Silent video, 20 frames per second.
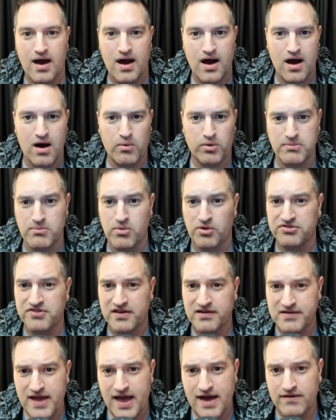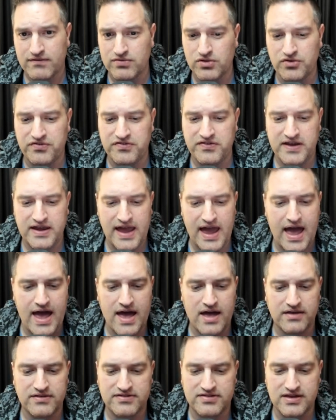We most likely have Luffy
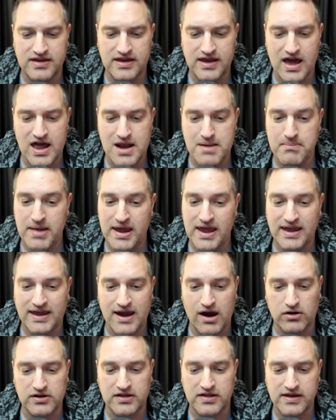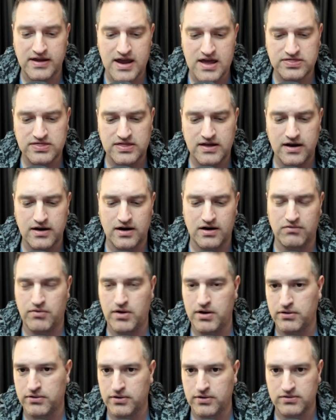as the kind of main character you get there.
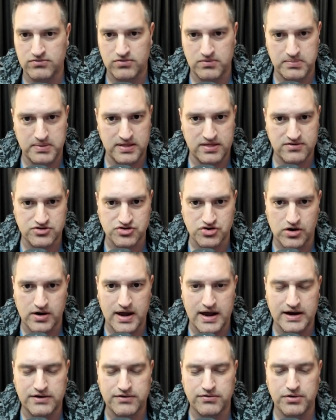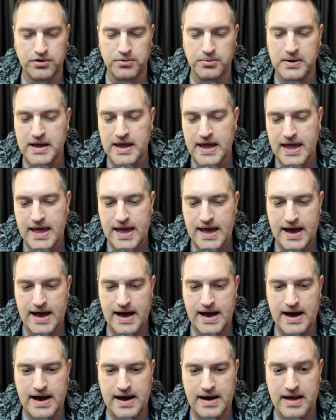Rare Crews would be the Straw Hat crew.
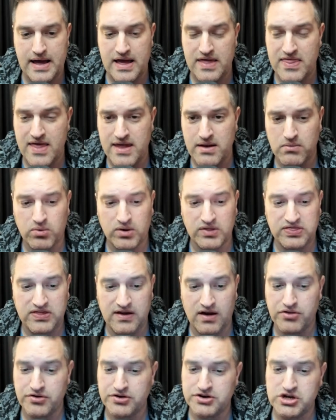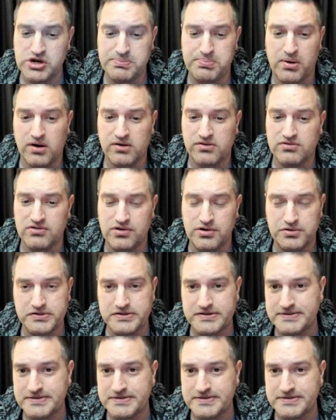And then what the other 2 parts will hold,